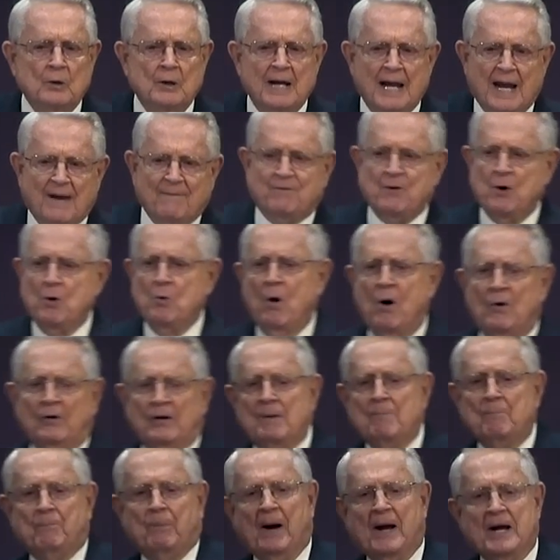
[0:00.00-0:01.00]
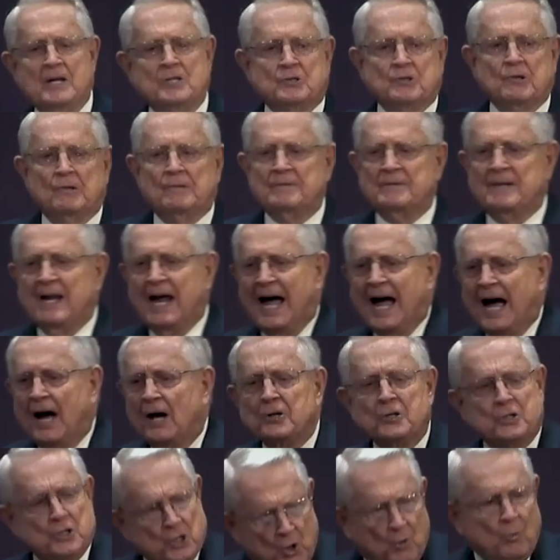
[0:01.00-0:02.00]
If you are impatient now,
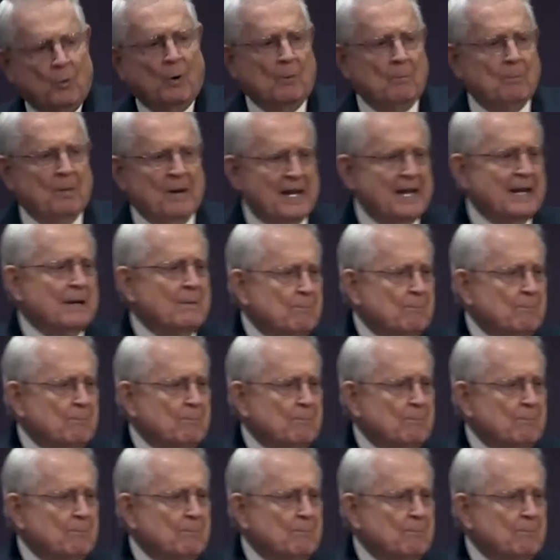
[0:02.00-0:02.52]
you will be